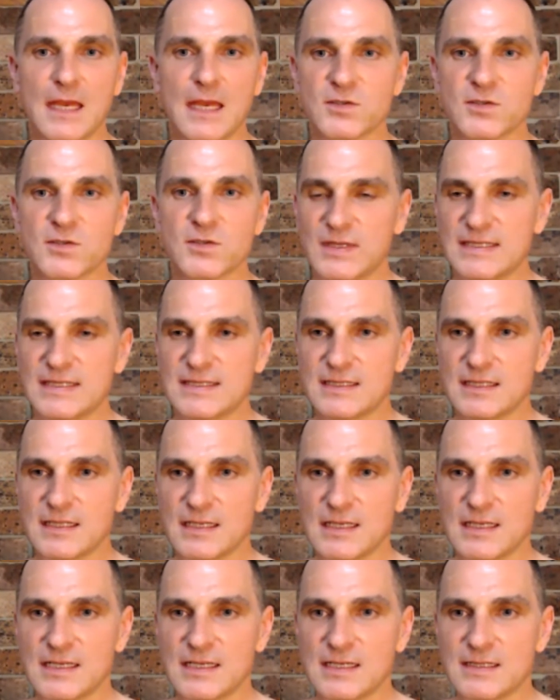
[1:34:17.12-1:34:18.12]
So this
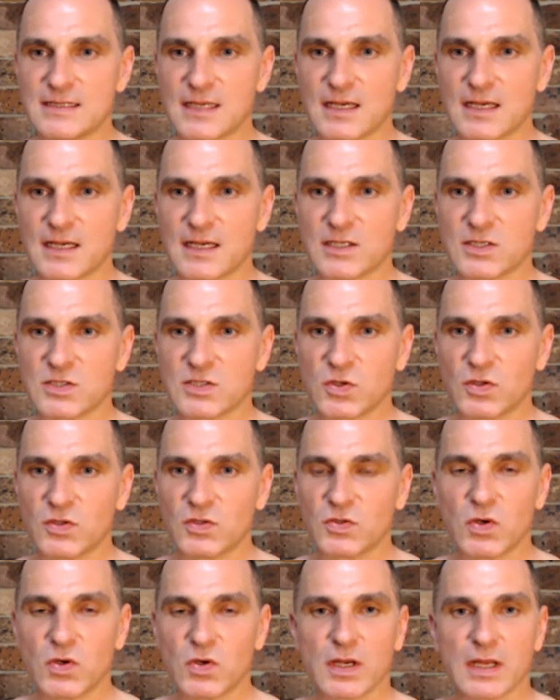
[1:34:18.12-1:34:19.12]
is a short
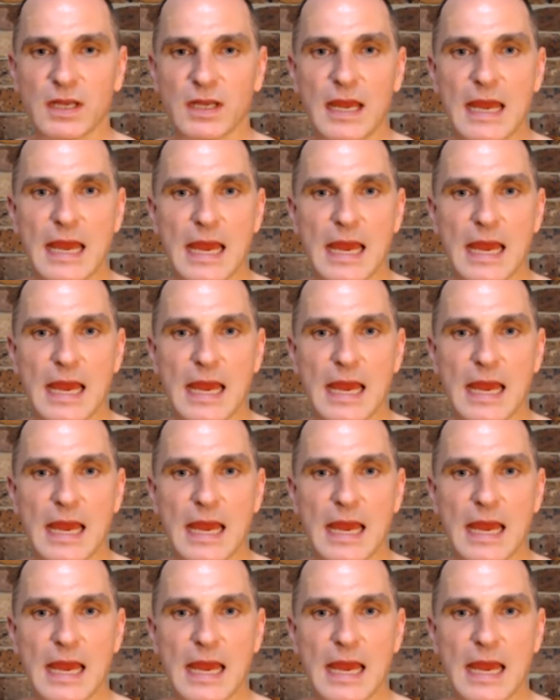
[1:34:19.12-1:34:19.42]
talk